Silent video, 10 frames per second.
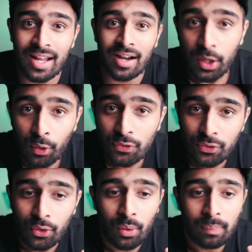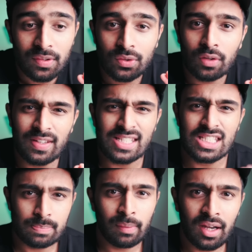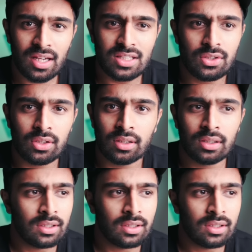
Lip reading: I also hope it sort of inspires you to